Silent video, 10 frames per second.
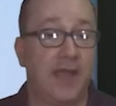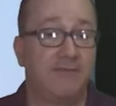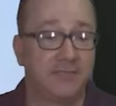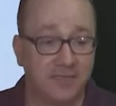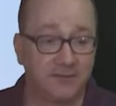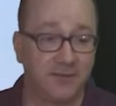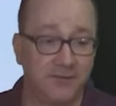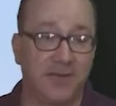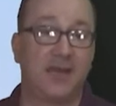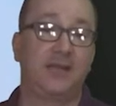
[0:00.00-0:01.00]
have a single
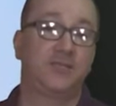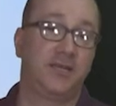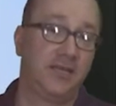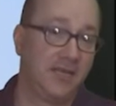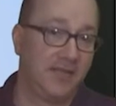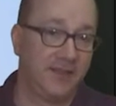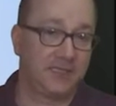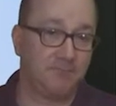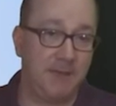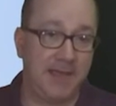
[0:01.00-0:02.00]
internet connection,
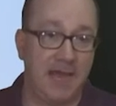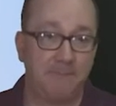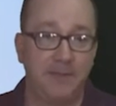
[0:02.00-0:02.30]
this may not